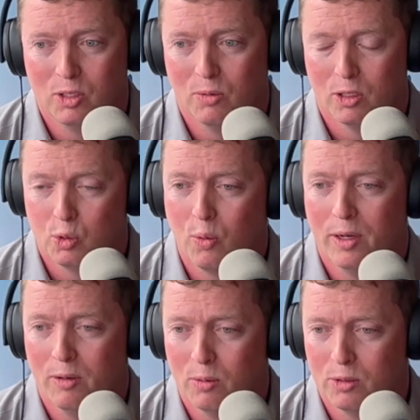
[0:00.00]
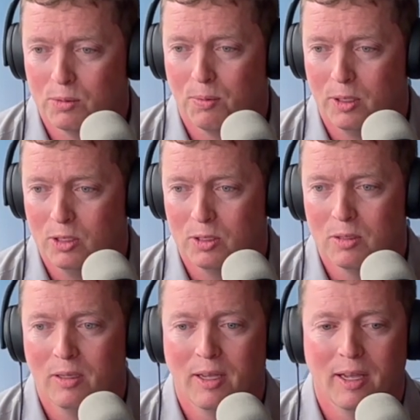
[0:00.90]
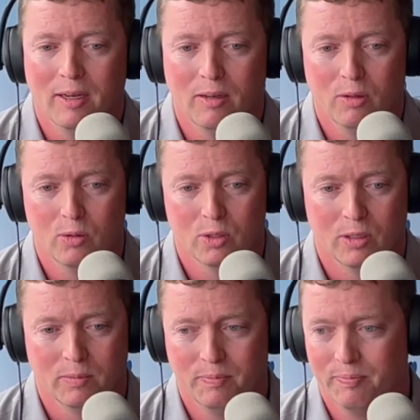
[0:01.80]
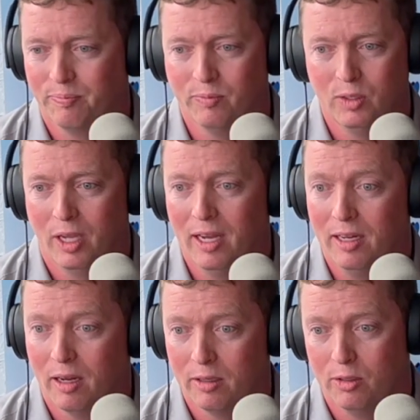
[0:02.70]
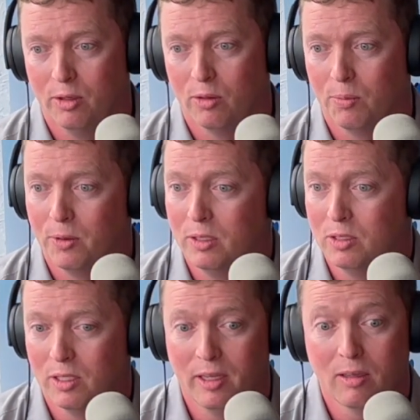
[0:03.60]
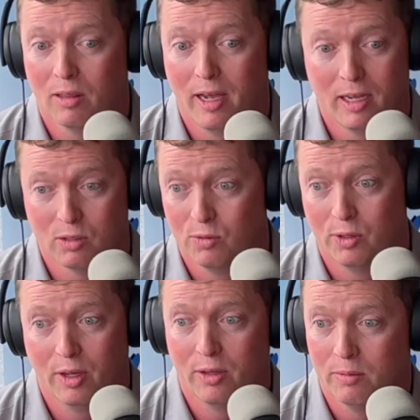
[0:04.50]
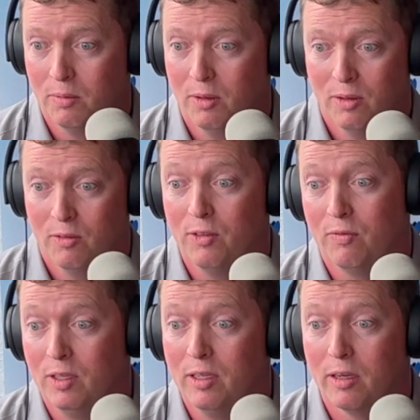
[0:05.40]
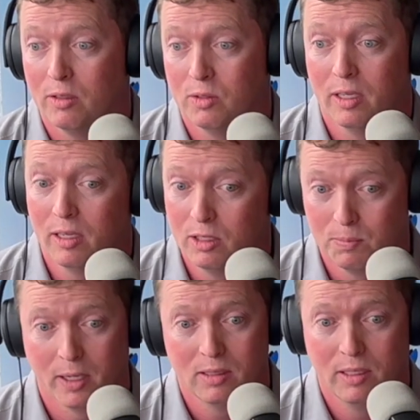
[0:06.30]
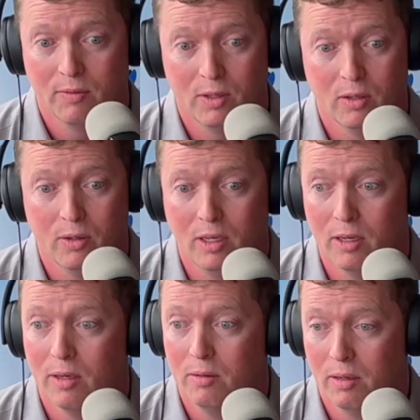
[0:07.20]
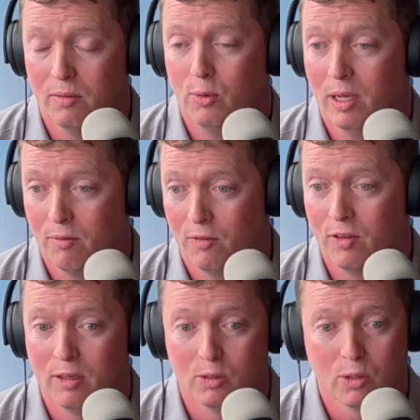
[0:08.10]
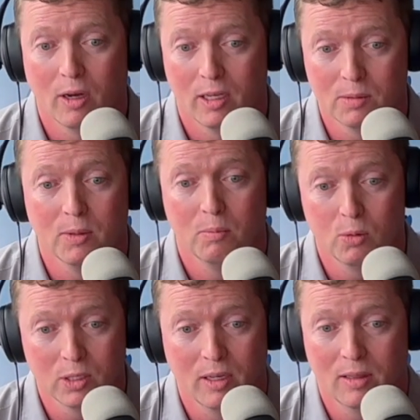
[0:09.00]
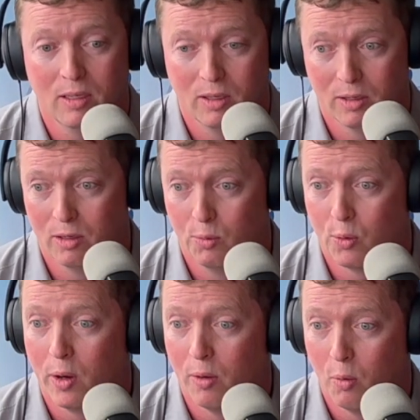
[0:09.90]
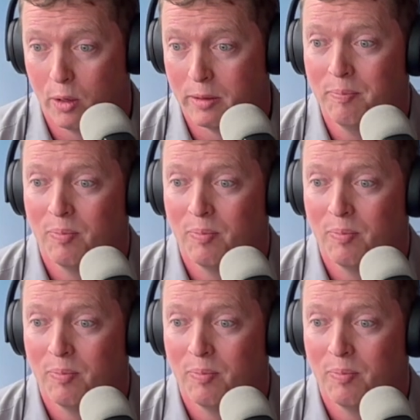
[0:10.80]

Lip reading: to our 20 oldest bridges. And those are 80, 100-year-old bridges, and they could last for another 50 years. They get inspected every other year, and we have our fingers crossed, but most likely they're going to require work.